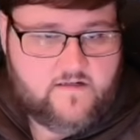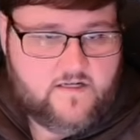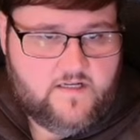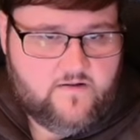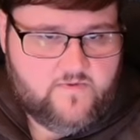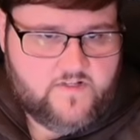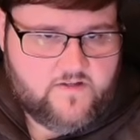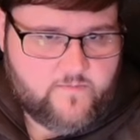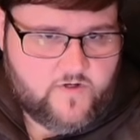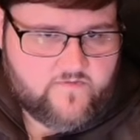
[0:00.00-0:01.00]
What did
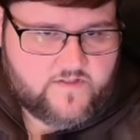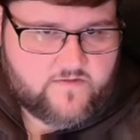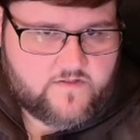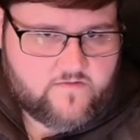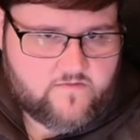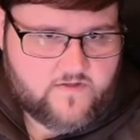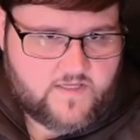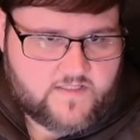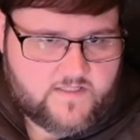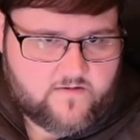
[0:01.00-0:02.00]
Grim Harvest used to do?
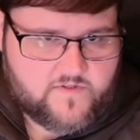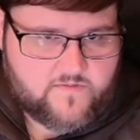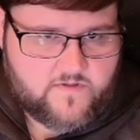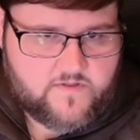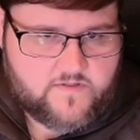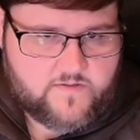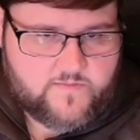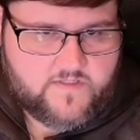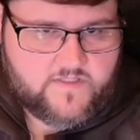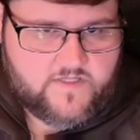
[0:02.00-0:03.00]
Cast Necromancer spell, use a
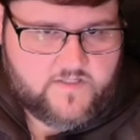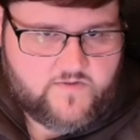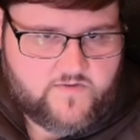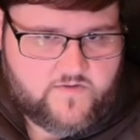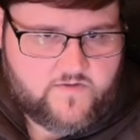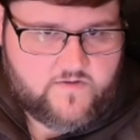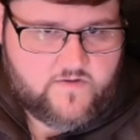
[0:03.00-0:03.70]
spell slot, choose